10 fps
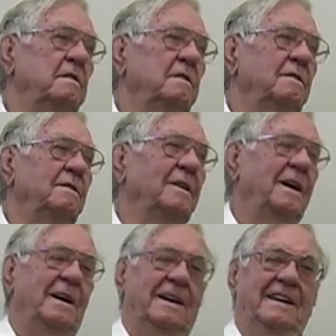of money.
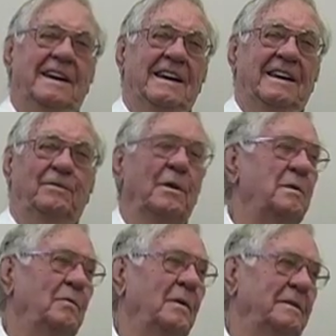
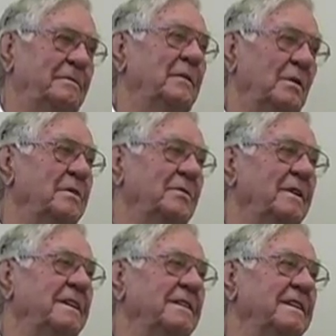43.
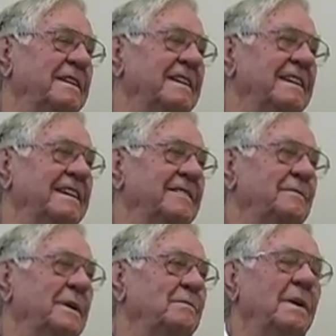Right. You
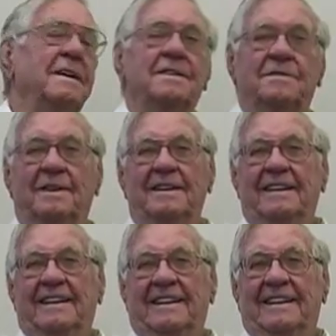know, you were only
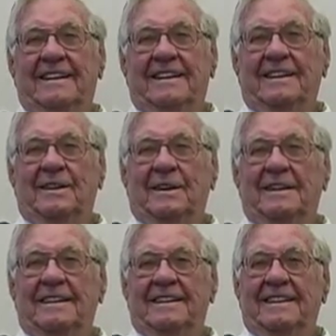getting $45 or
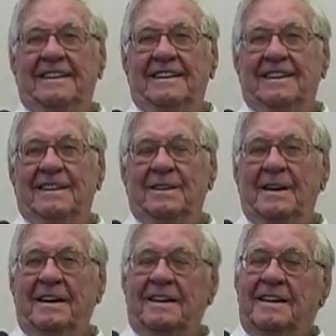$50.
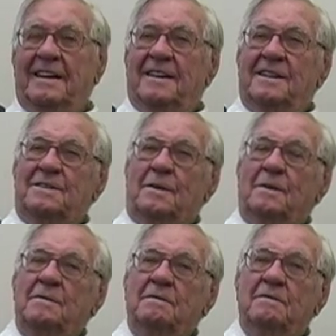Yeah. Month.
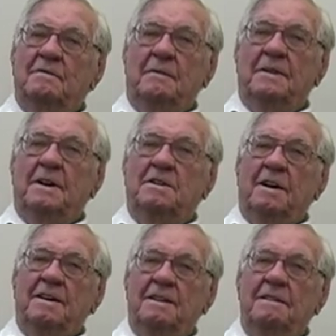So when we got to
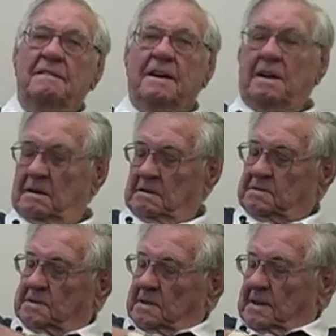Honolulu, I got a
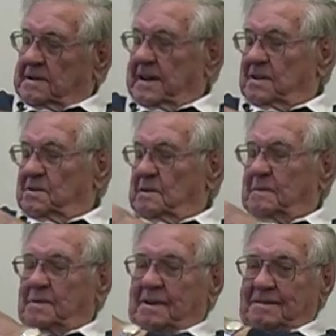little tattoo up
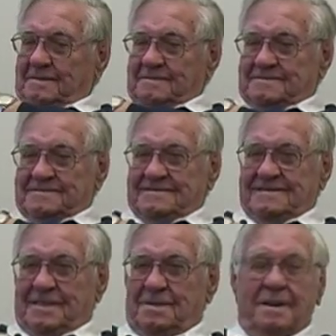here. Uh-huh.
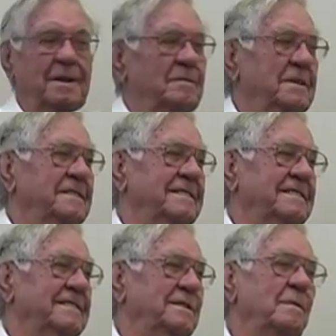Just a little one.
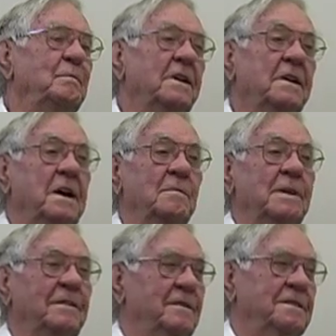Didn't put a name
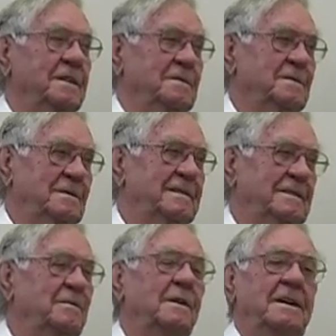in or anything.
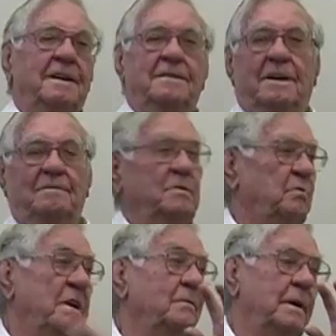Just so I had a
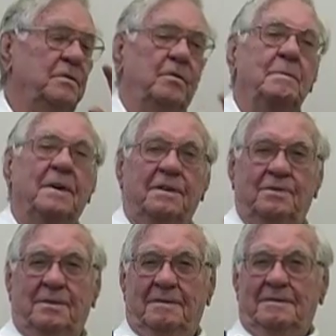tattoo. $3.